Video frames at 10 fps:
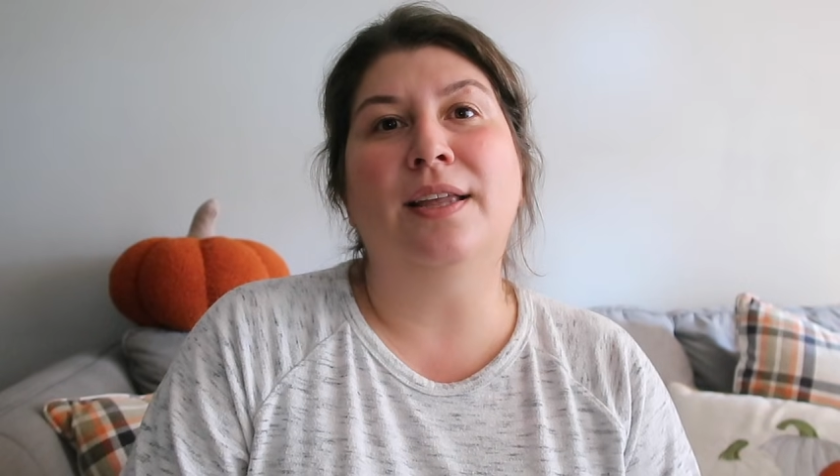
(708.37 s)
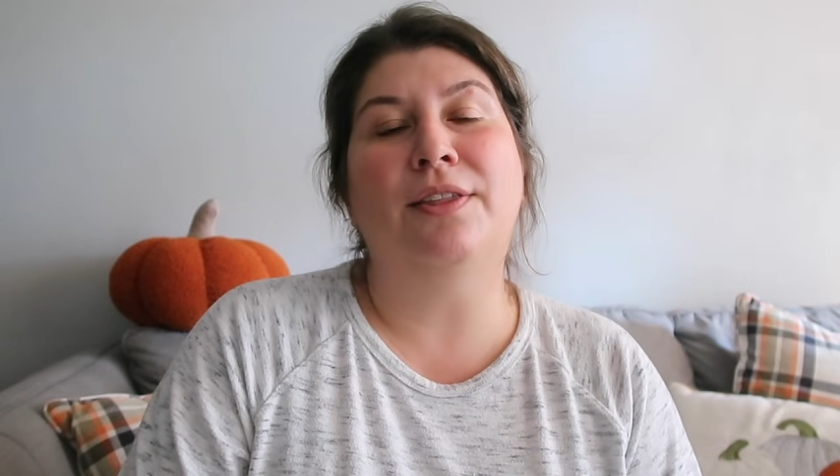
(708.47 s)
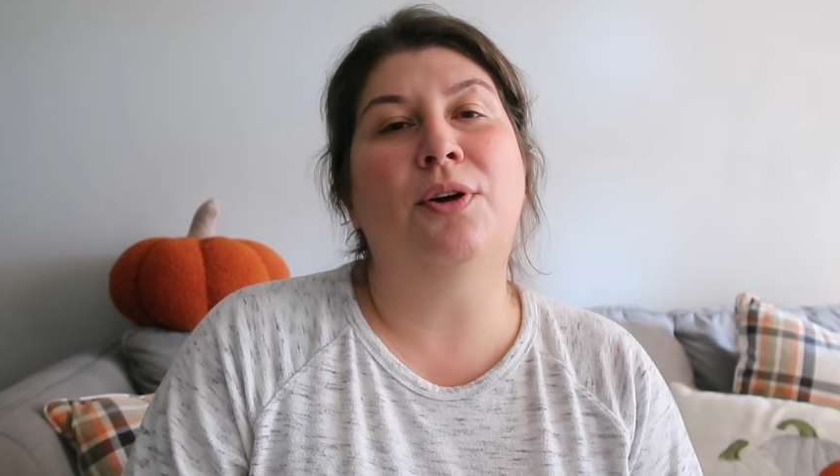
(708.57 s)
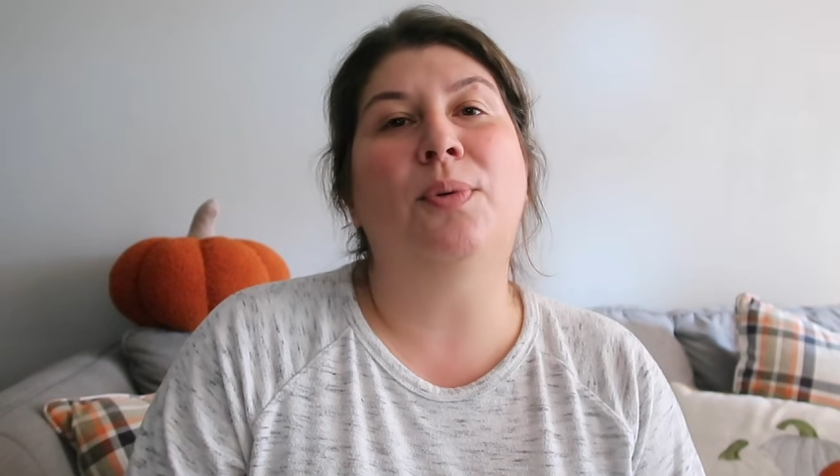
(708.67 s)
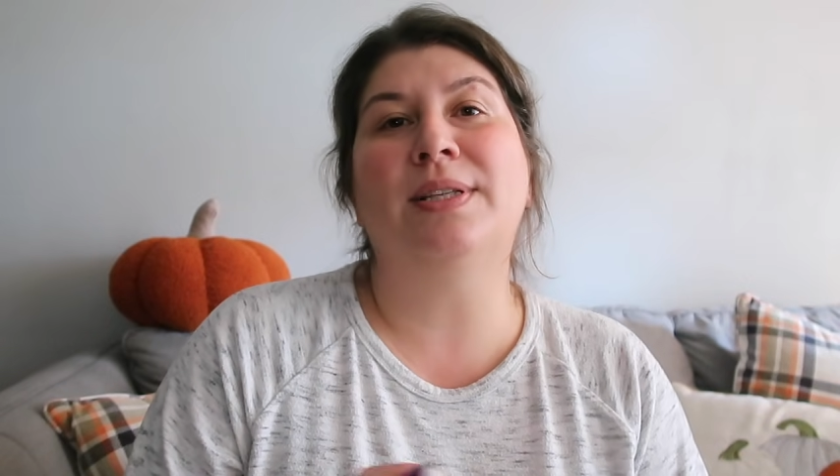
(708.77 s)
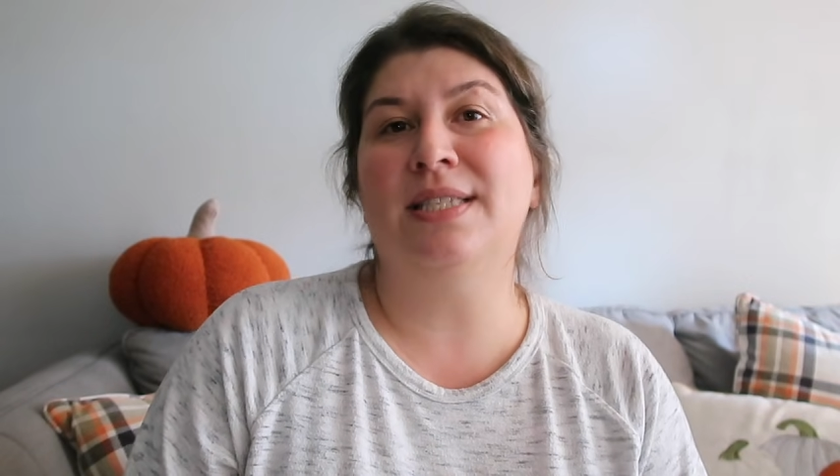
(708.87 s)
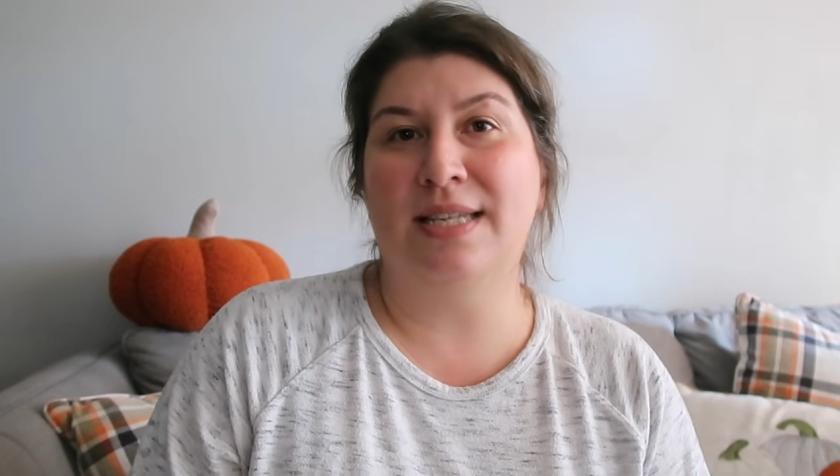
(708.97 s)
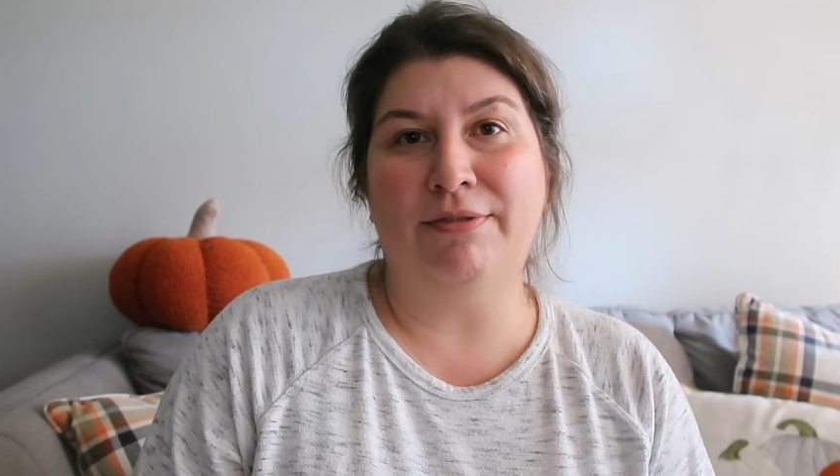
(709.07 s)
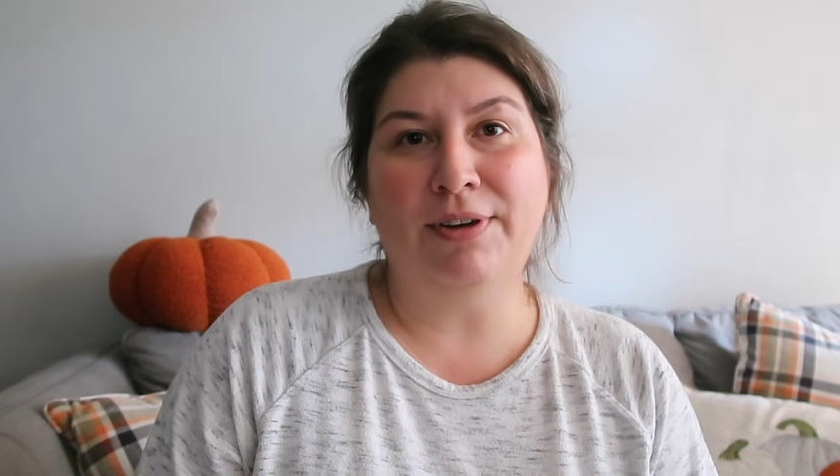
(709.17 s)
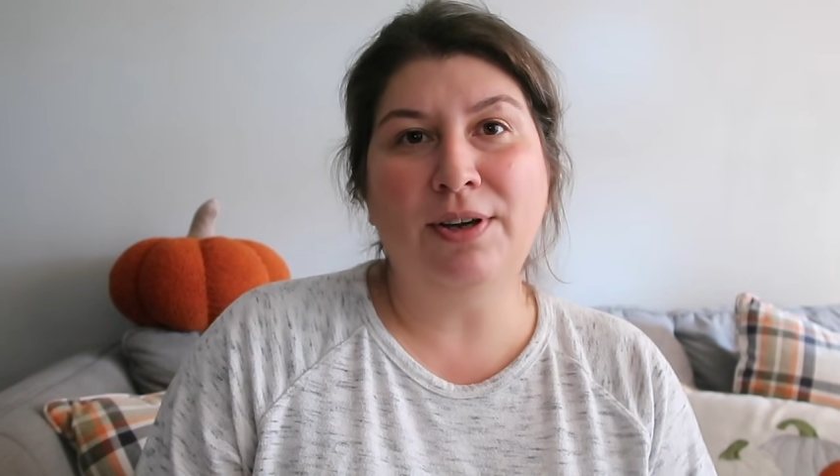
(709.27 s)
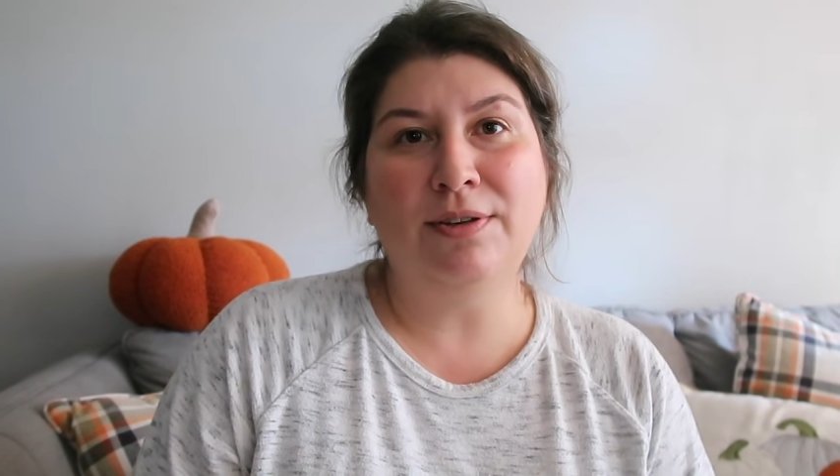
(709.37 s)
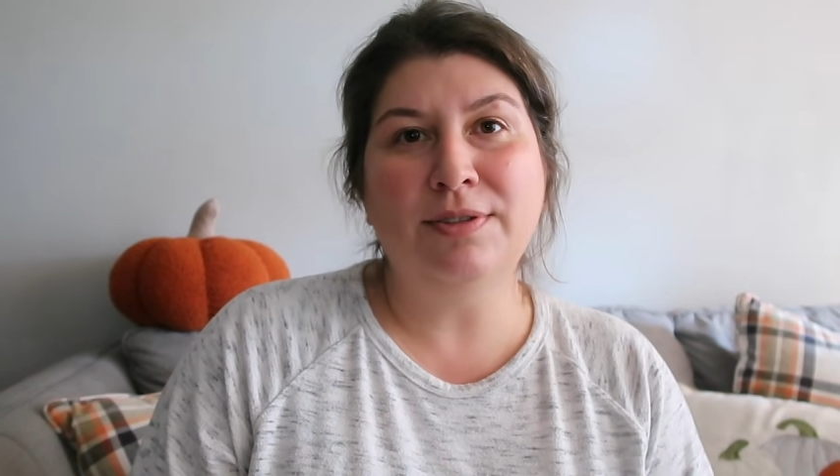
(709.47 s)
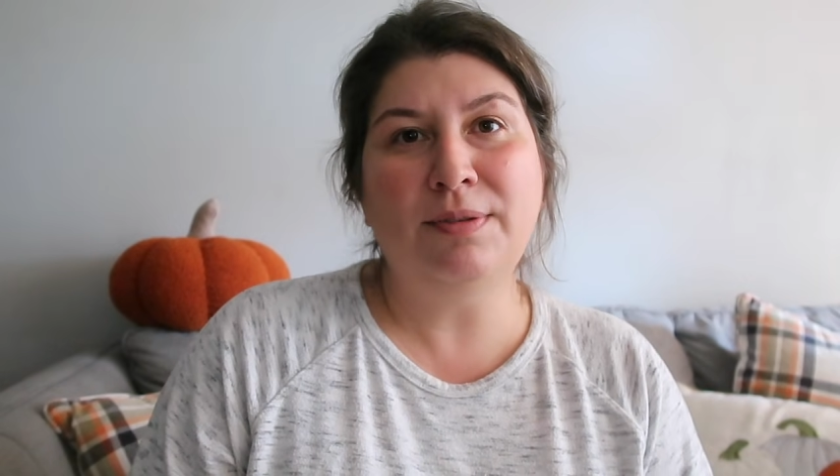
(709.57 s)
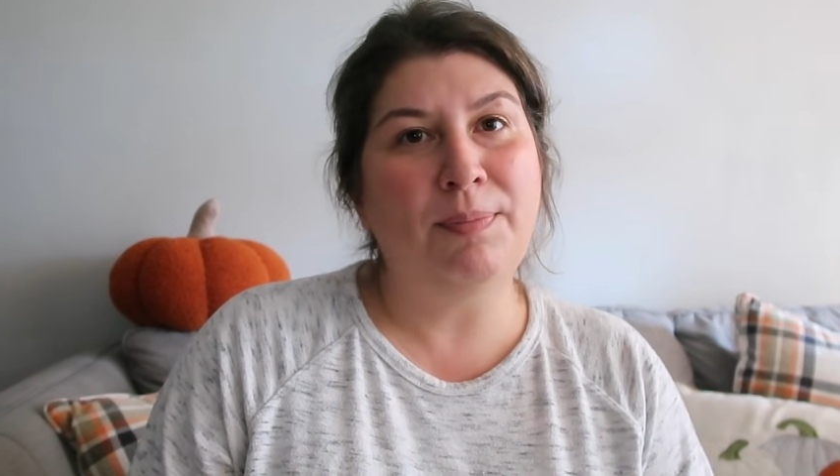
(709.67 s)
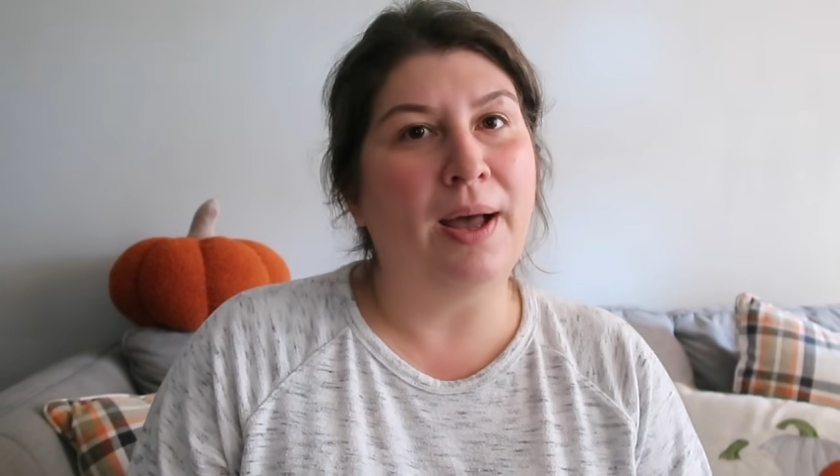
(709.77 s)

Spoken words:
though it's difficult,